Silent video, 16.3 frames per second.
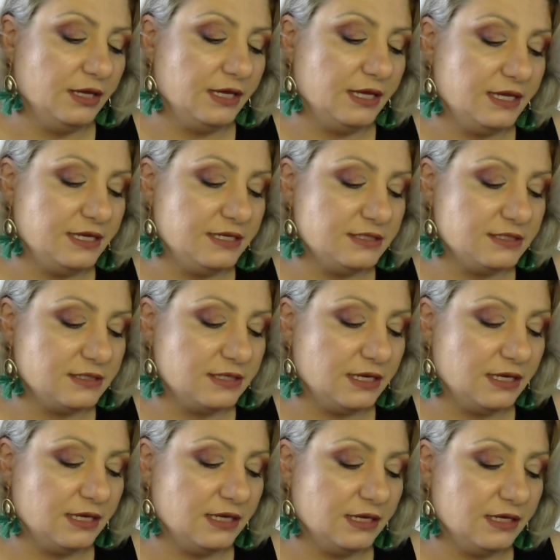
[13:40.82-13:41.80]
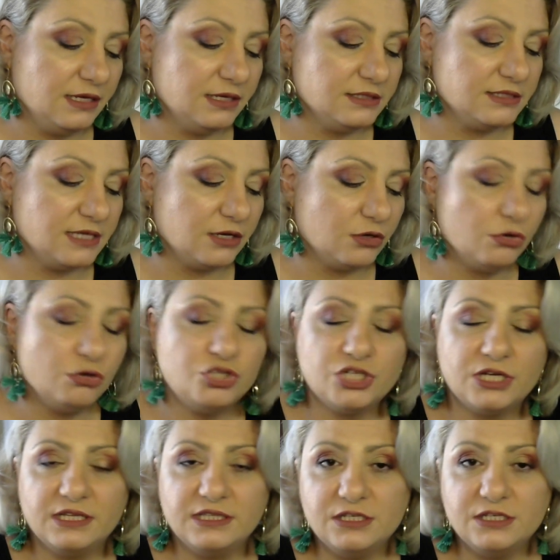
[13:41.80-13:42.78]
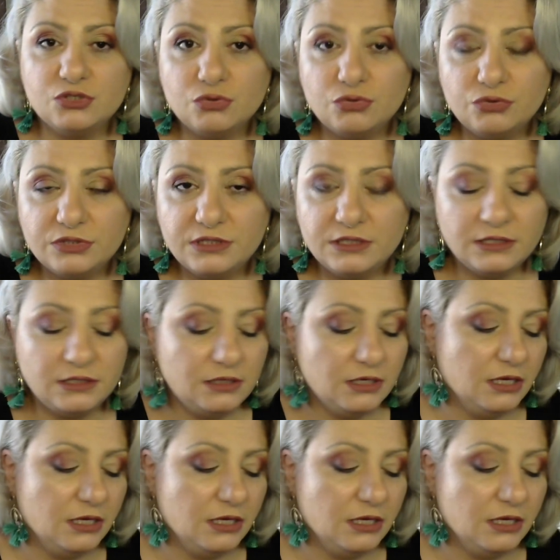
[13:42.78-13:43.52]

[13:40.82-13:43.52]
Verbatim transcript: is a psychological disorder